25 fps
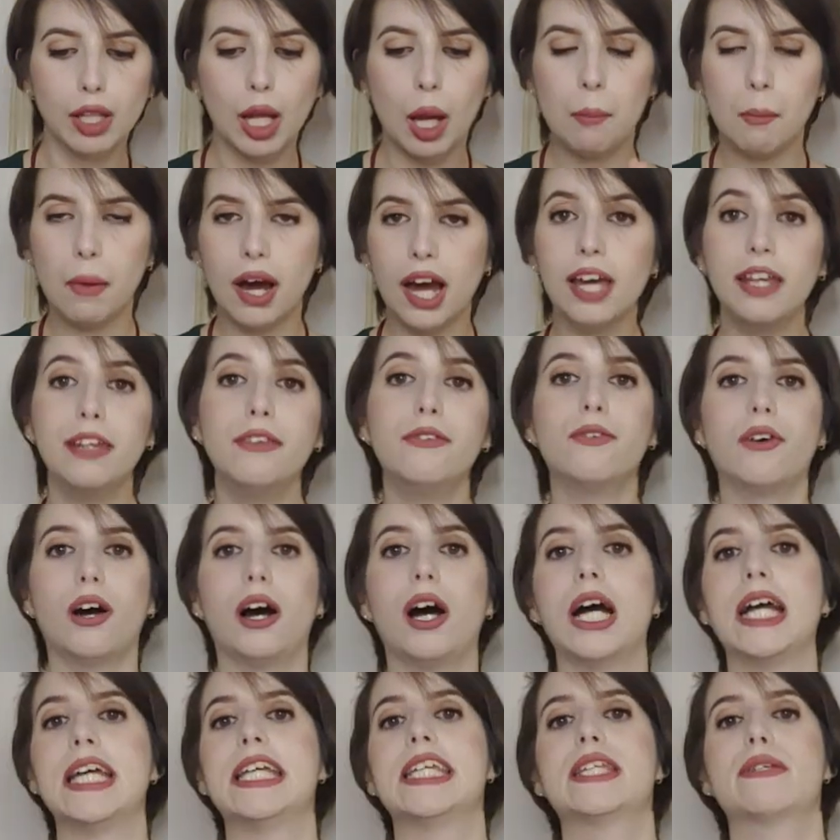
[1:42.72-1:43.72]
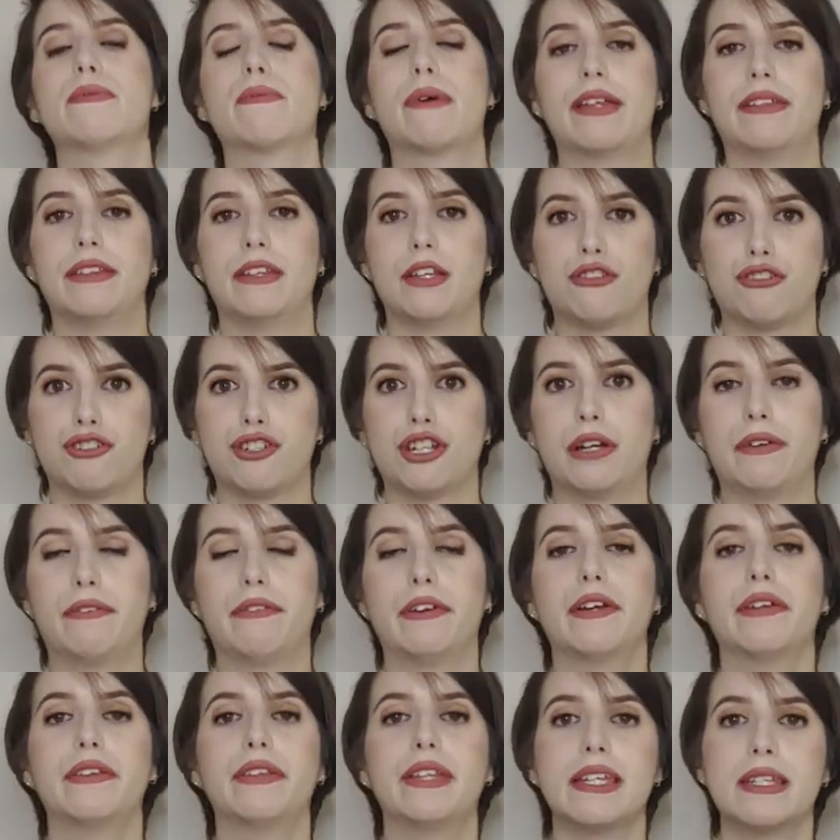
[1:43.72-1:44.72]
my advice when the
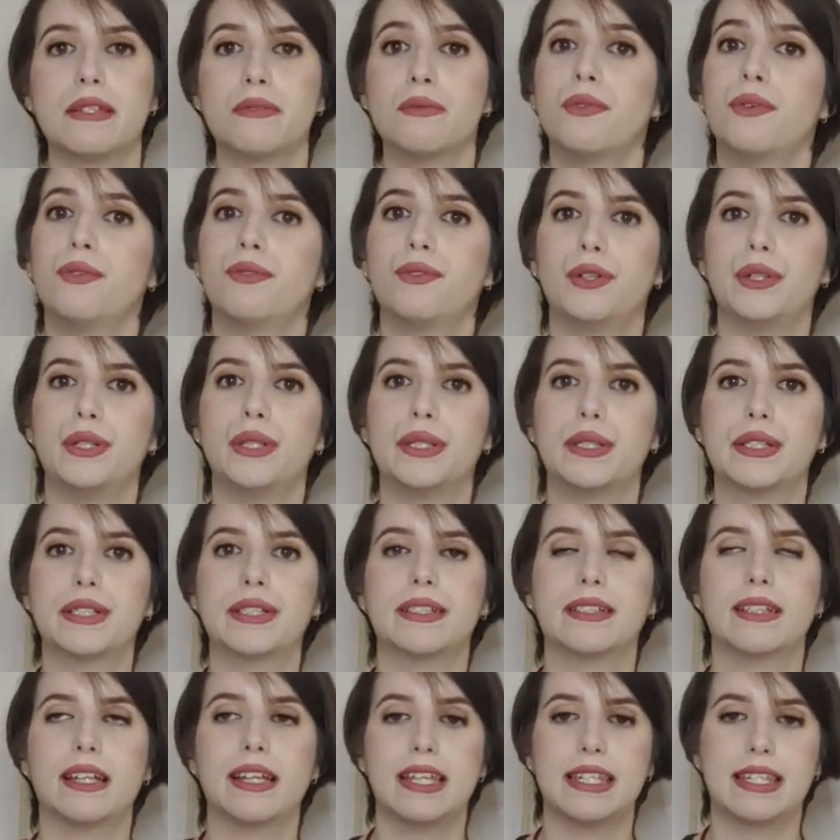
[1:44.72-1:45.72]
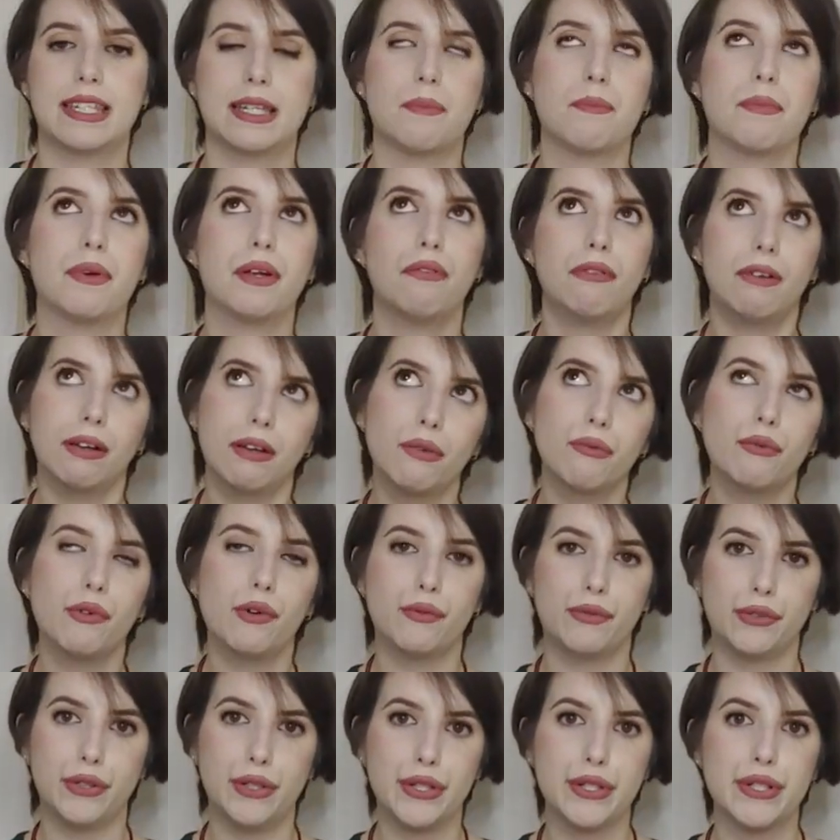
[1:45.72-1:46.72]
Chariot is reverse, it's appearing
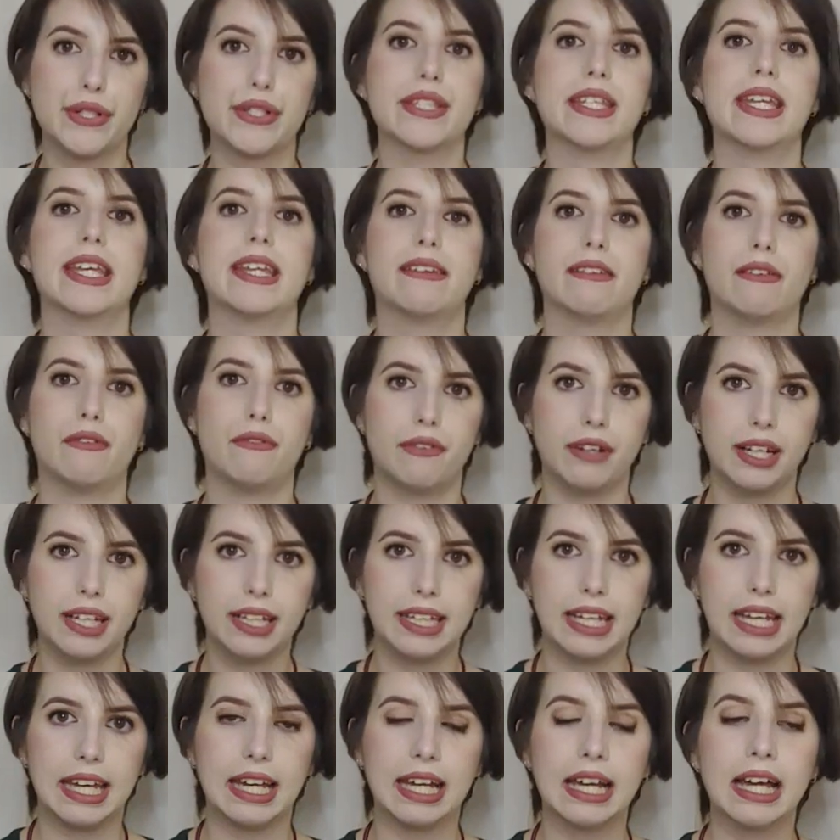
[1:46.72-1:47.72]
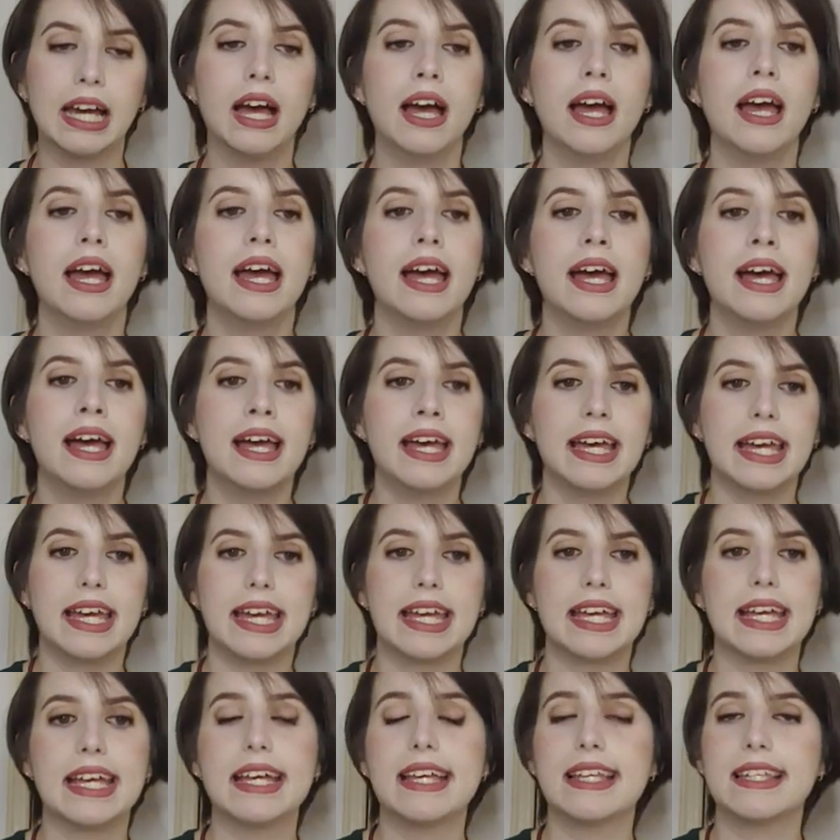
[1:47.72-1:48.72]
reverse in the reading,
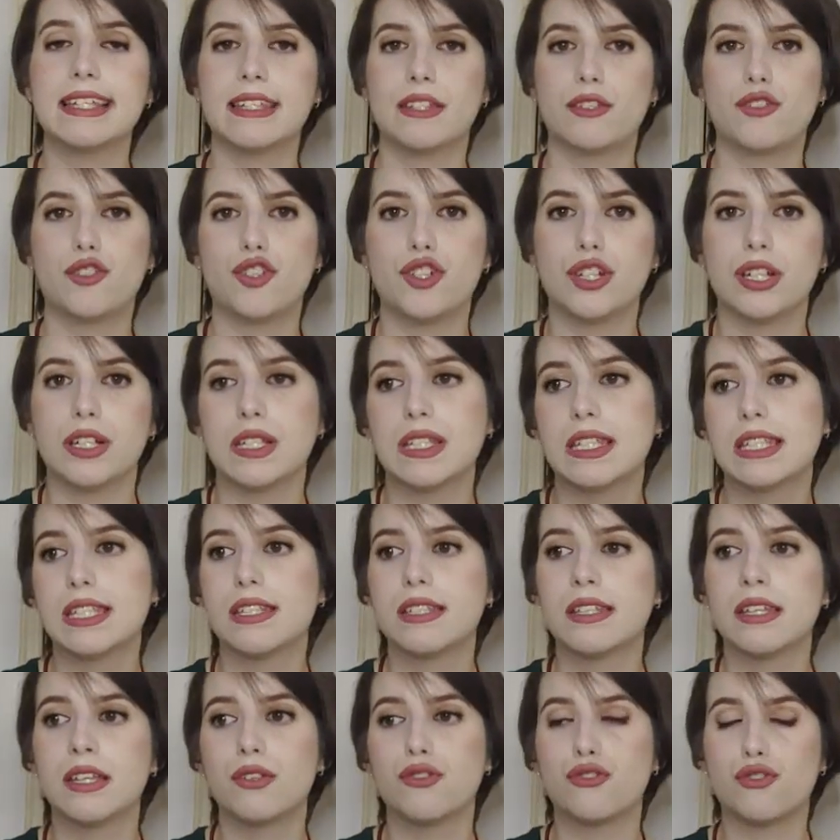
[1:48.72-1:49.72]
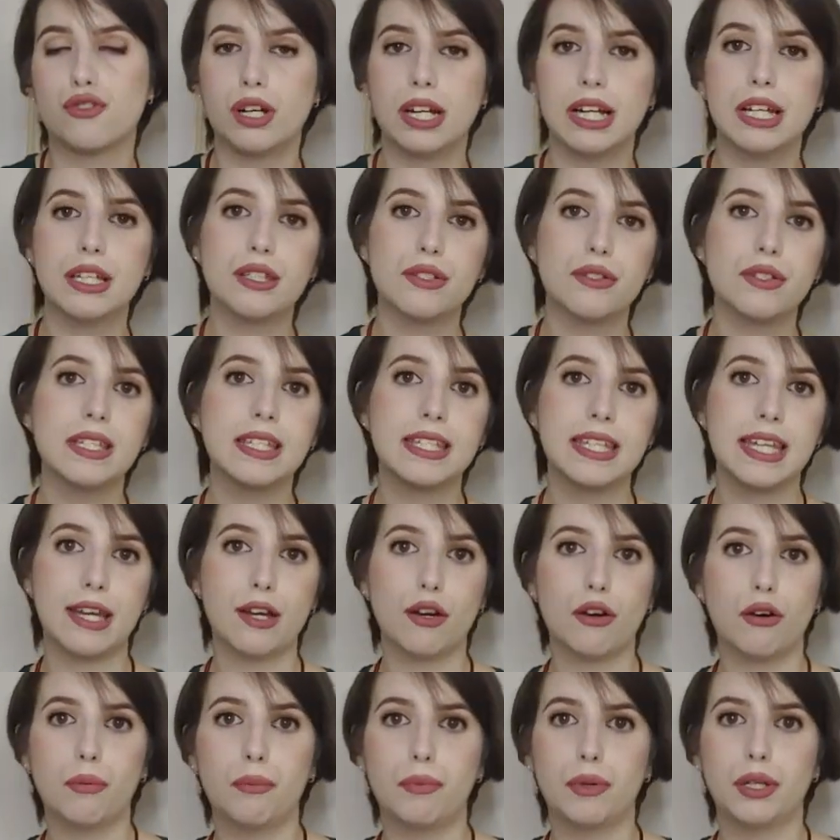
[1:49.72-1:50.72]
is just try to stay
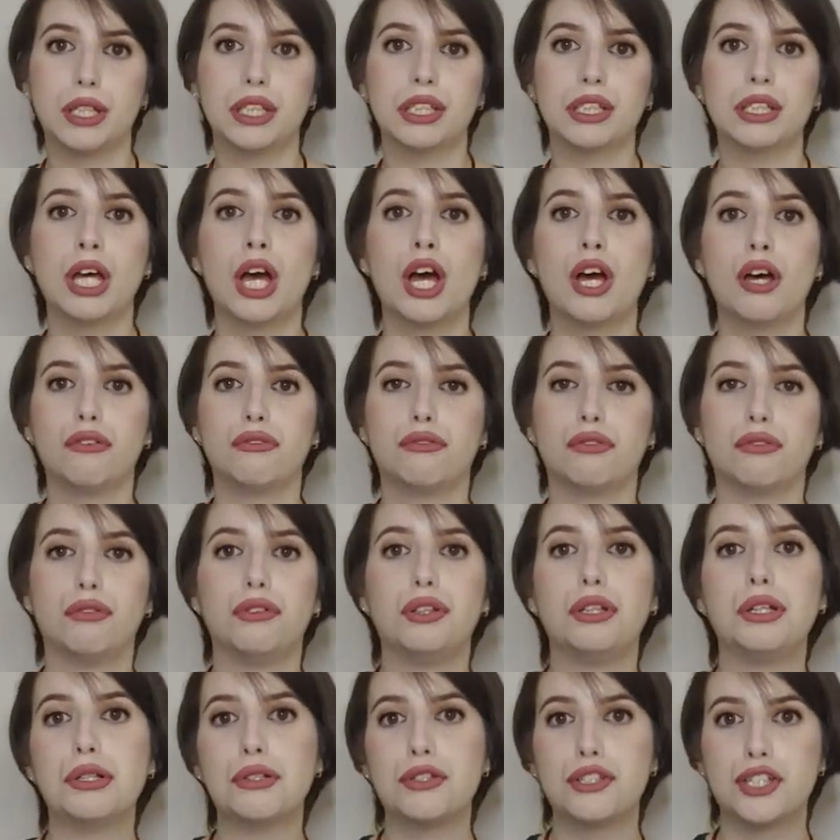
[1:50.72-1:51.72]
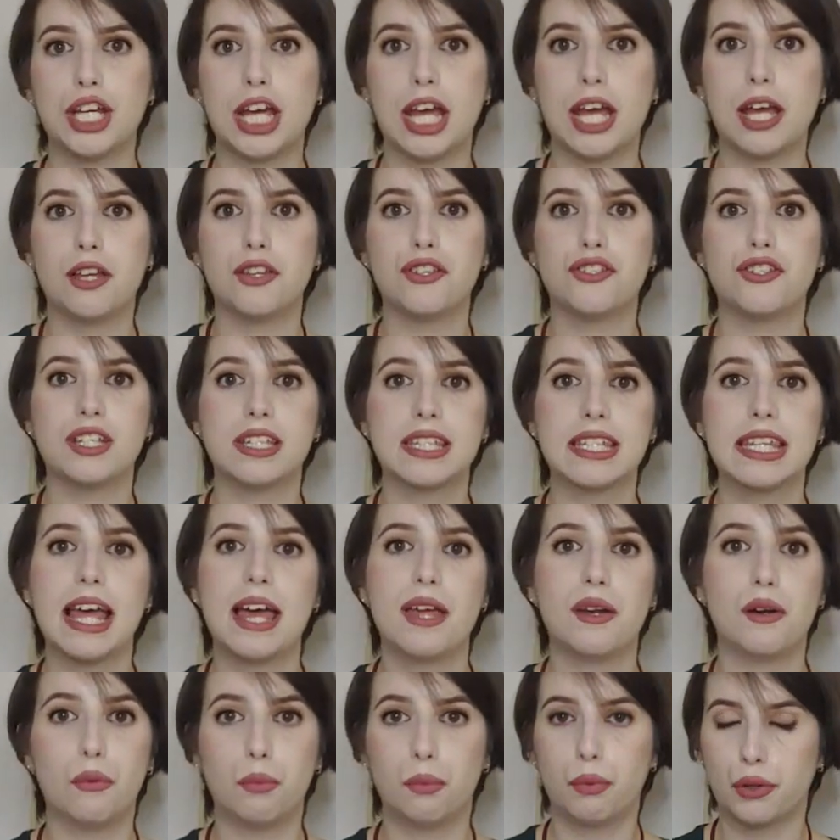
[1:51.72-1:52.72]
open to new changes
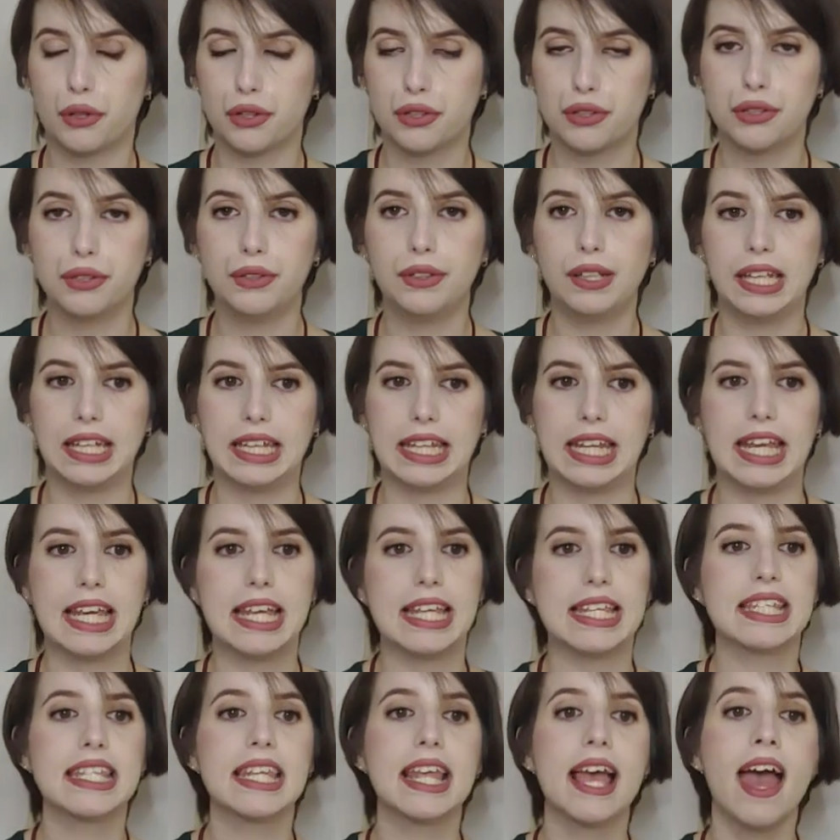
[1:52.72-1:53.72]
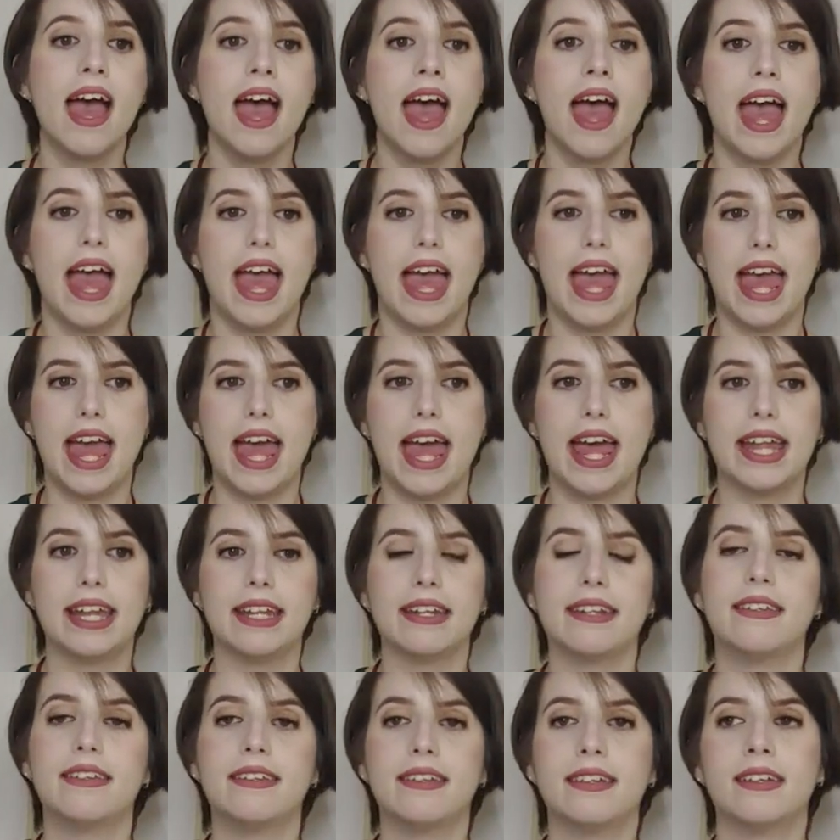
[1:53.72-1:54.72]
and opportunities,
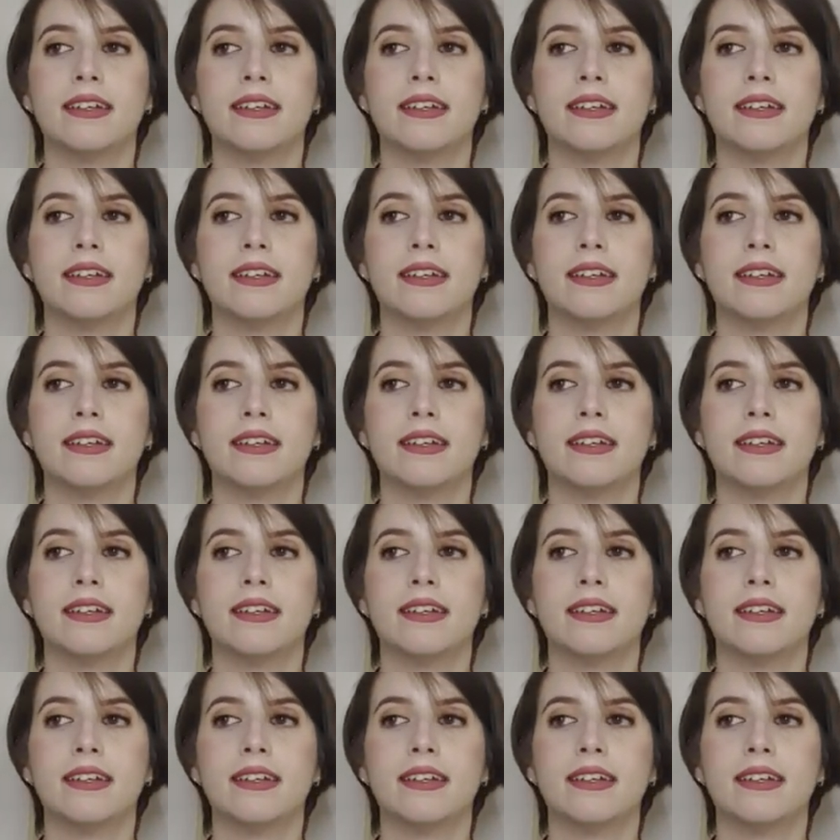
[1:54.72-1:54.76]
and